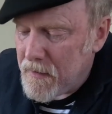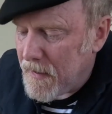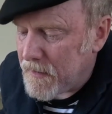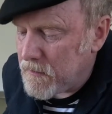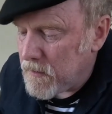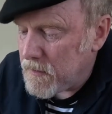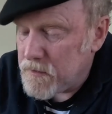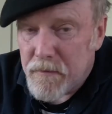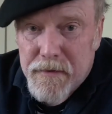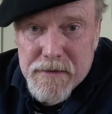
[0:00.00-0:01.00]
I can
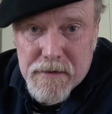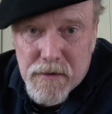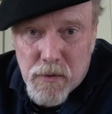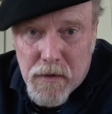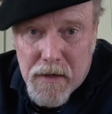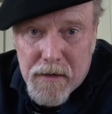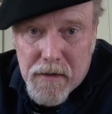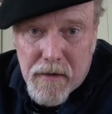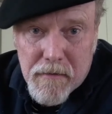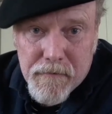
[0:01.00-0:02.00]
dump these into
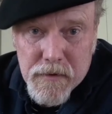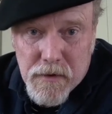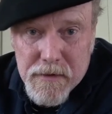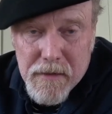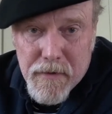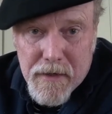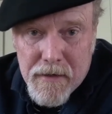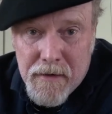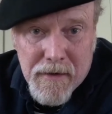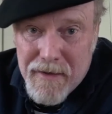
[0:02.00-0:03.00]
a saute
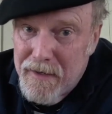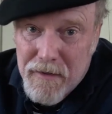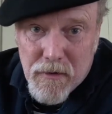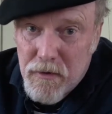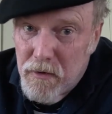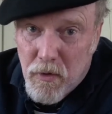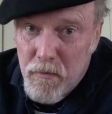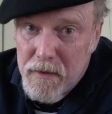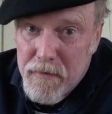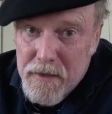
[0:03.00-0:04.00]
pan, and I can cook a whole
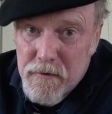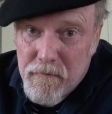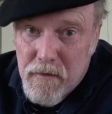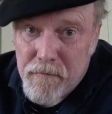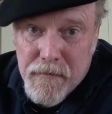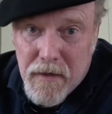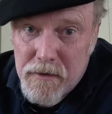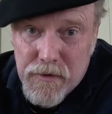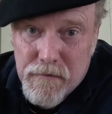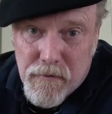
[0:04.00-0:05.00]
big batch of them
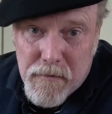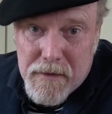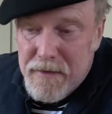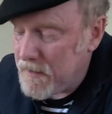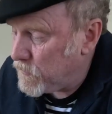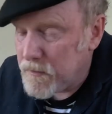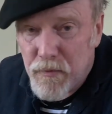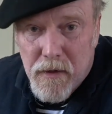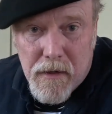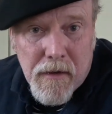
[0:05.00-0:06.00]
just for me to eat with
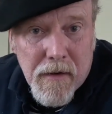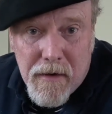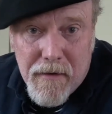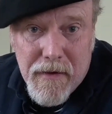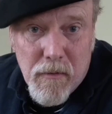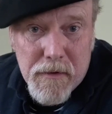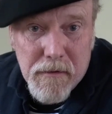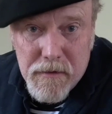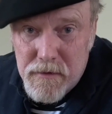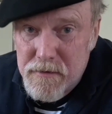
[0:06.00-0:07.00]
bread, and that would be
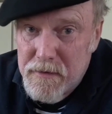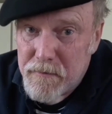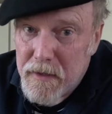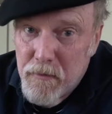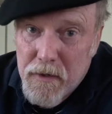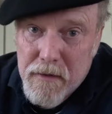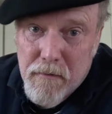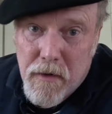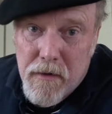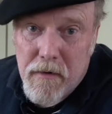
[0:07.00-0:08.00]
delicious. Dip my bread in the
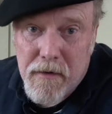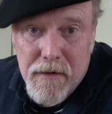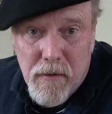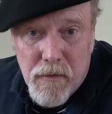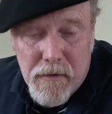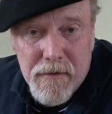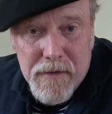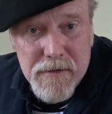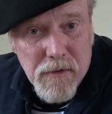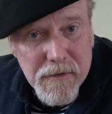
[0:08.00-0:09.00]
butter. I don't really
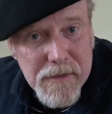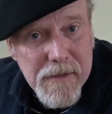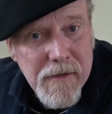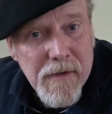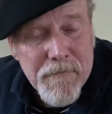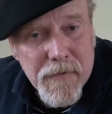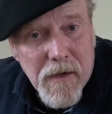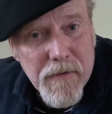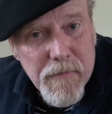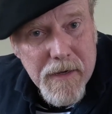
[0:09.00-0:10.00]
necessarily need
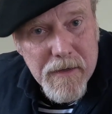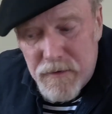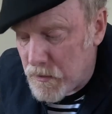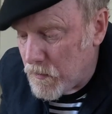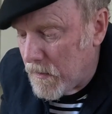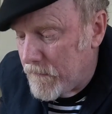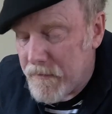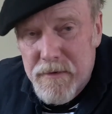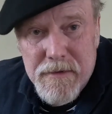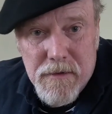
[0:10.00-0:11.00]
the pan to
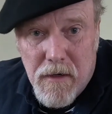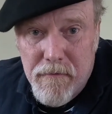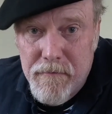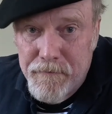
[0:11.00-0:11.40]
finish these off.